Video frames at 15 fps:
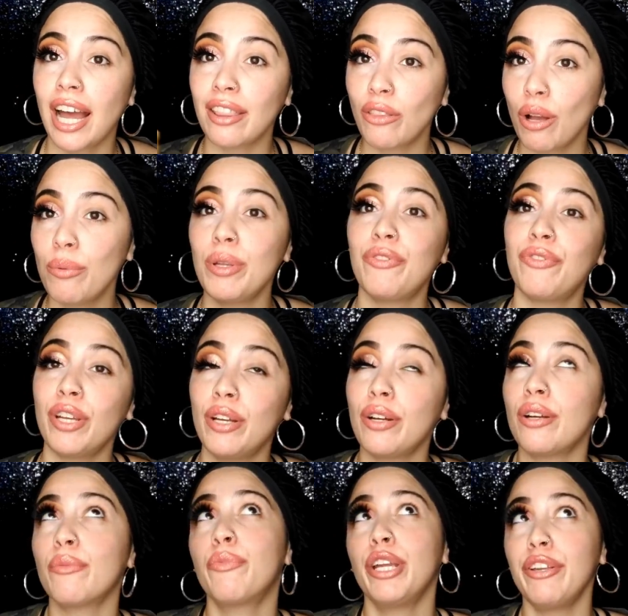I thought we
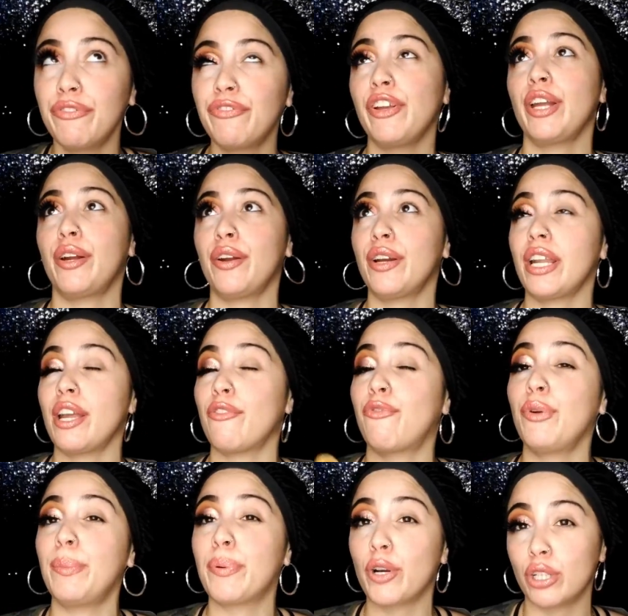figured if
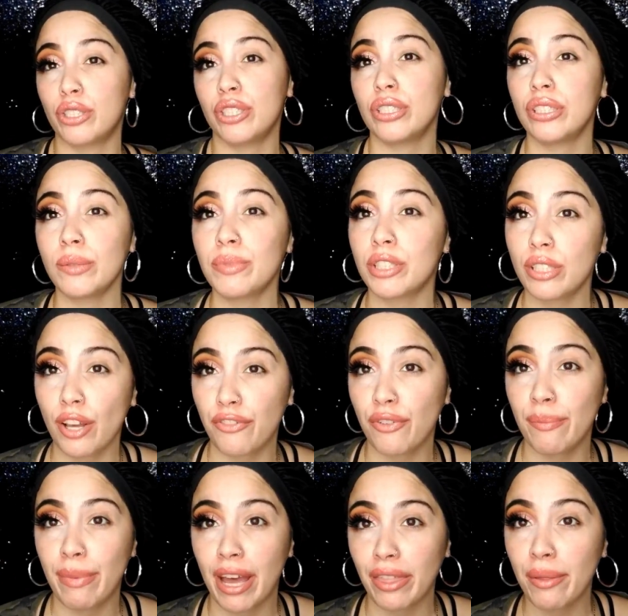we purchased some stuff
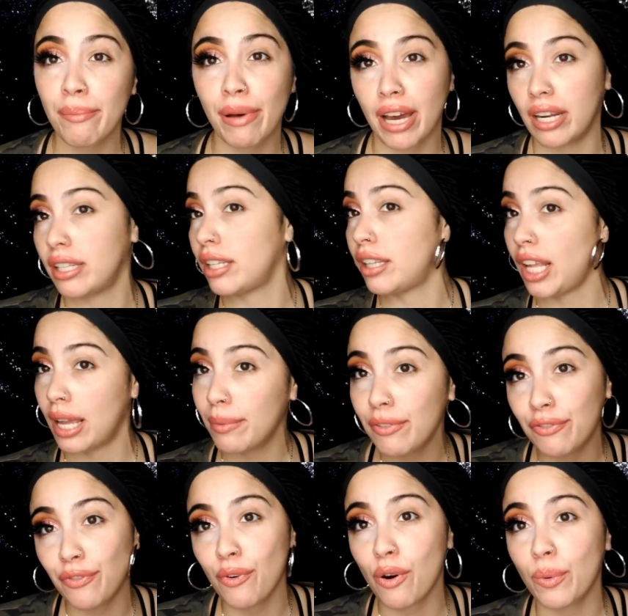from Bath and Body the day
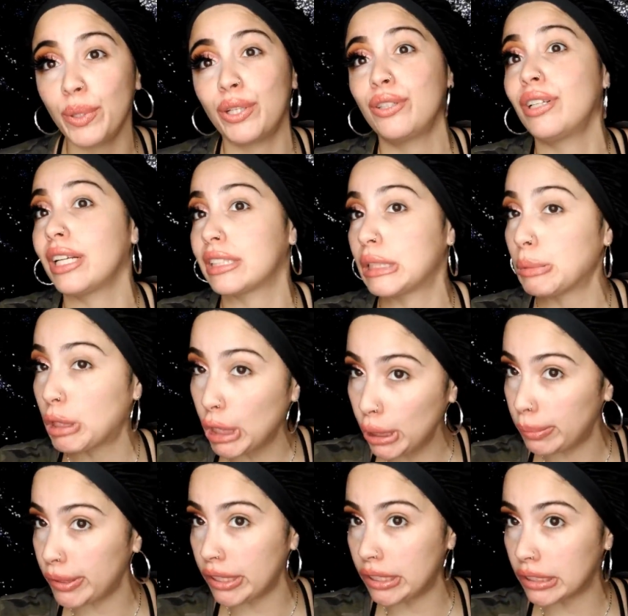before, we could get some
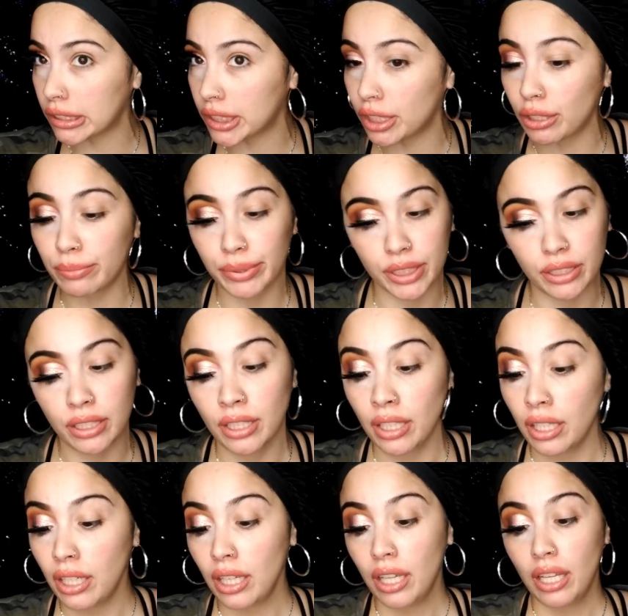coupons, girl, but
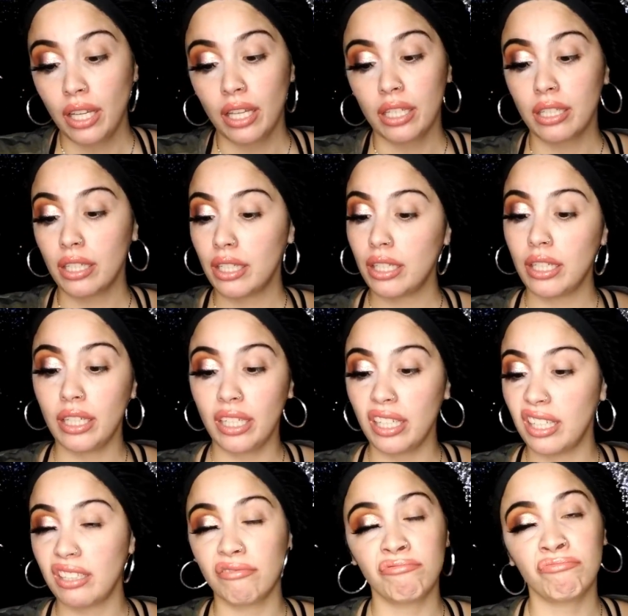
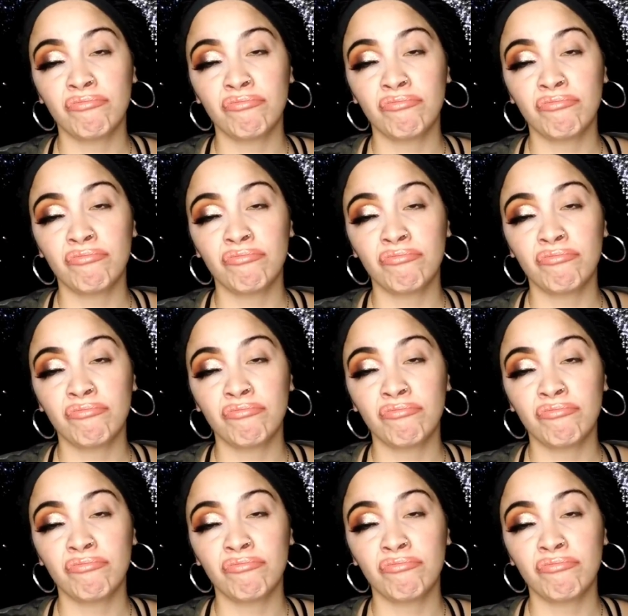it